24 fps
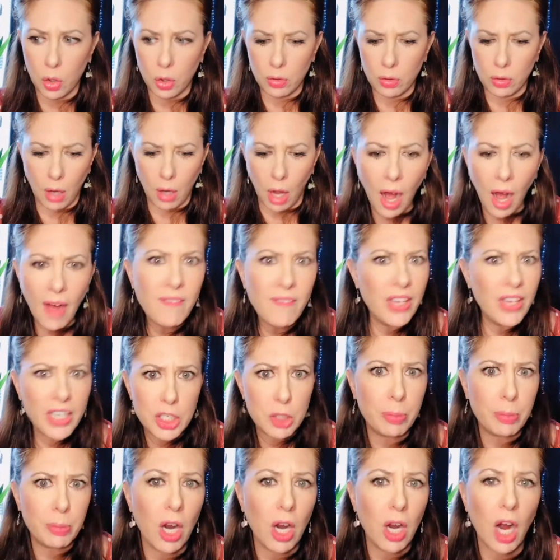obvious
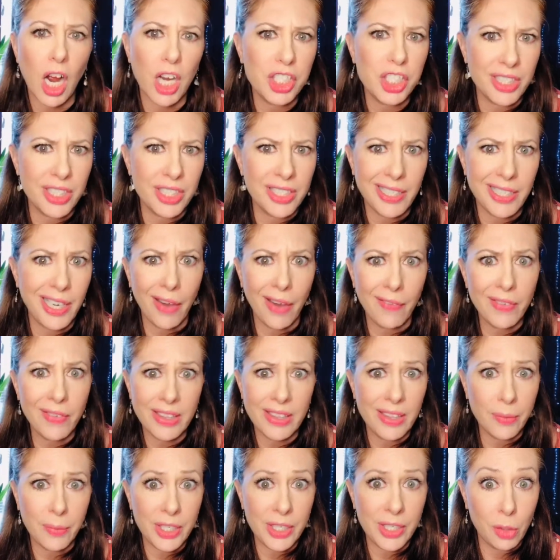precautions in
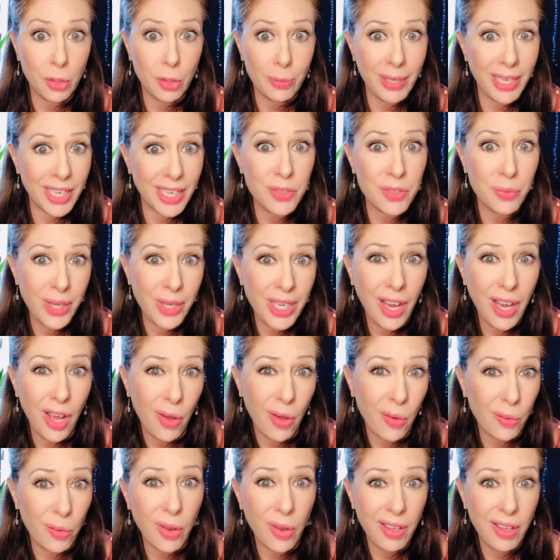everything we do because we
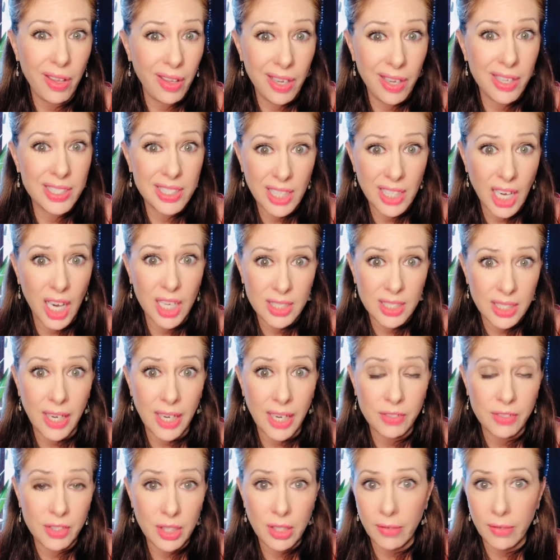know it is not safe
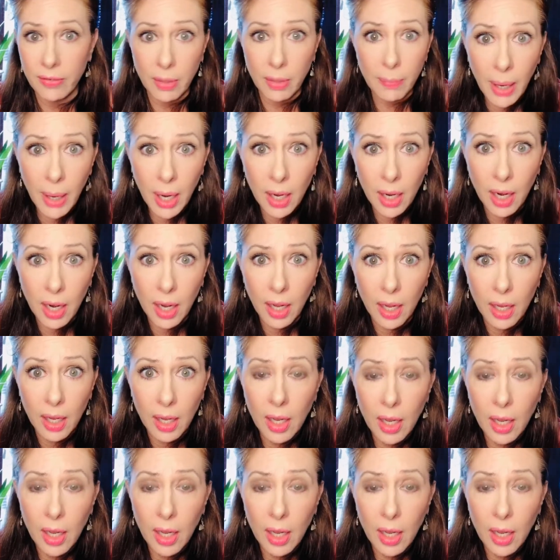to live in America.